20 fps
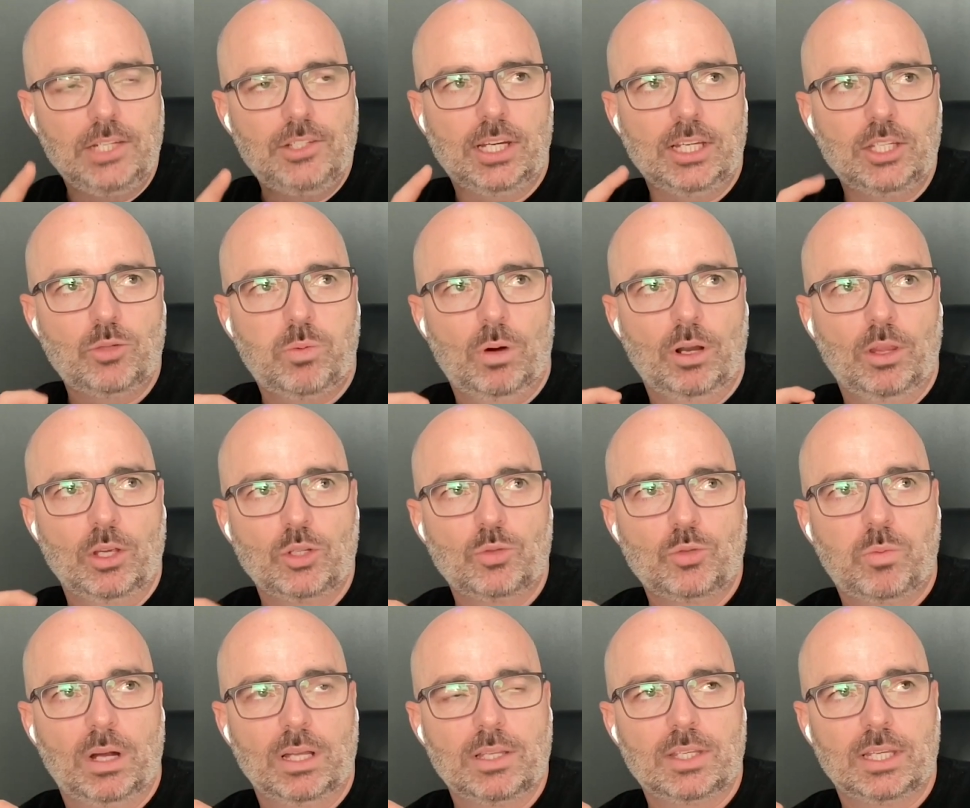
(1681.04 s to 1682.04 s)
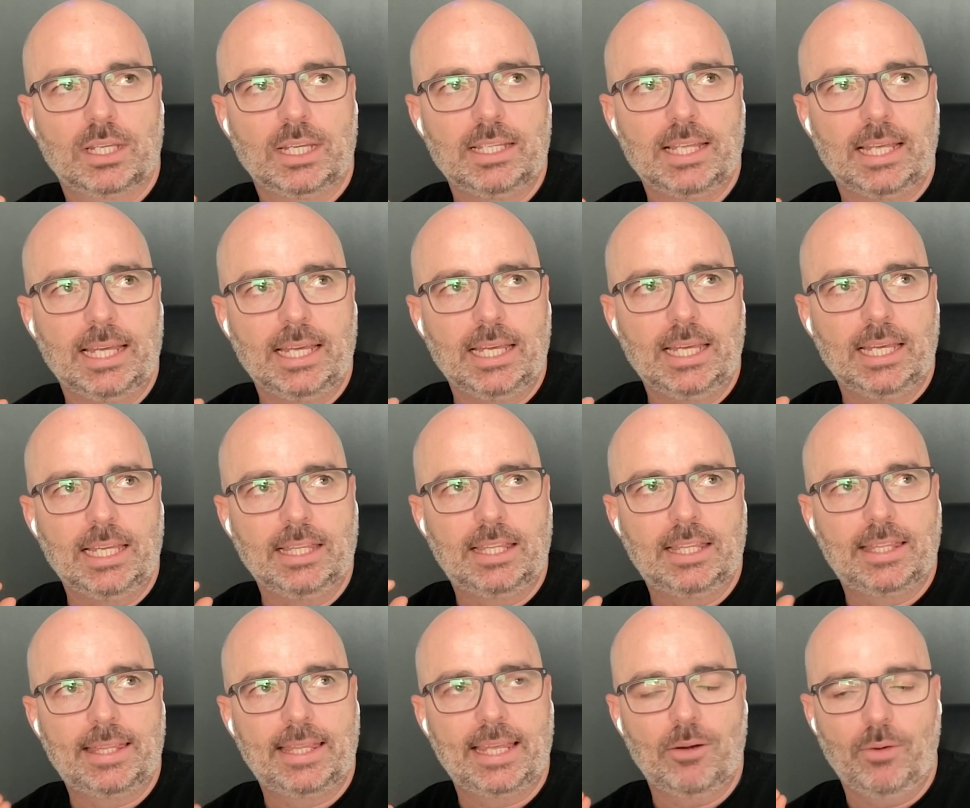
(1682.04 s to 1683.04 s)
gen's one of those ones that in
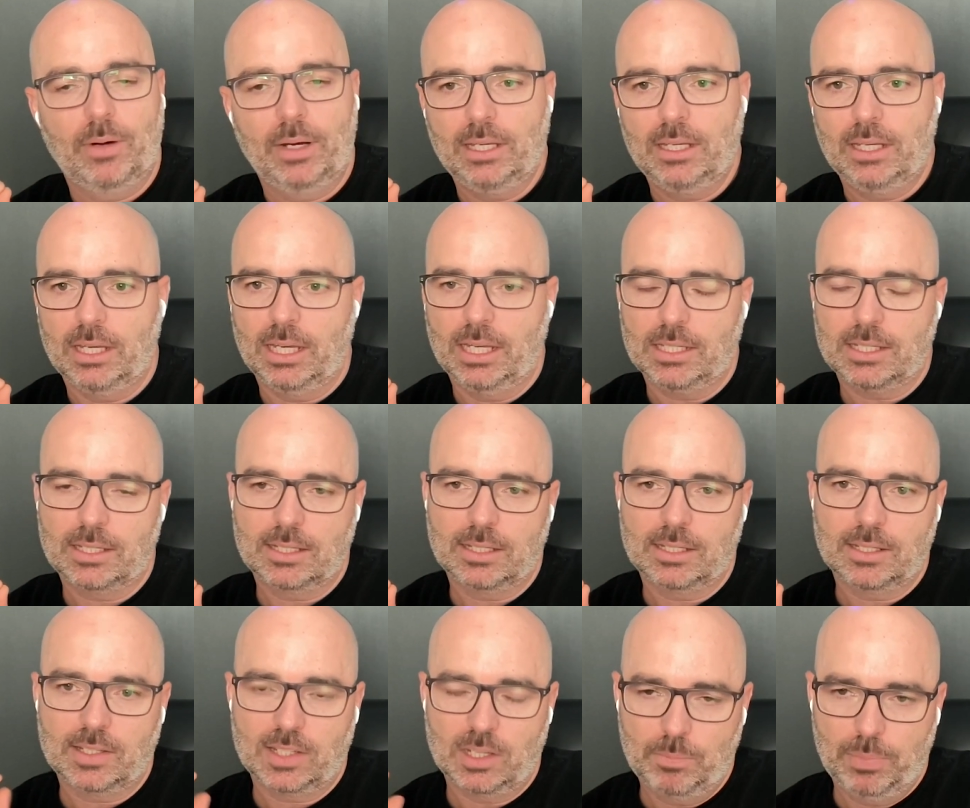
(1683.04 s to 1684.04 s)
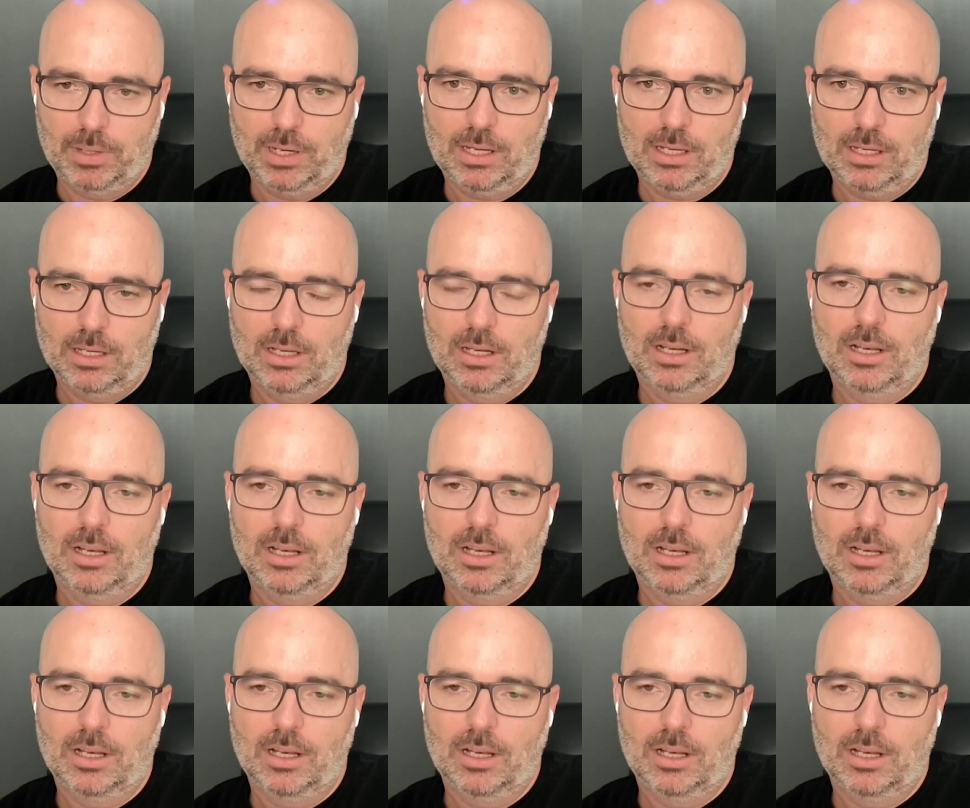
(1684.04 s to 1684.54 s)
theory it's simpler,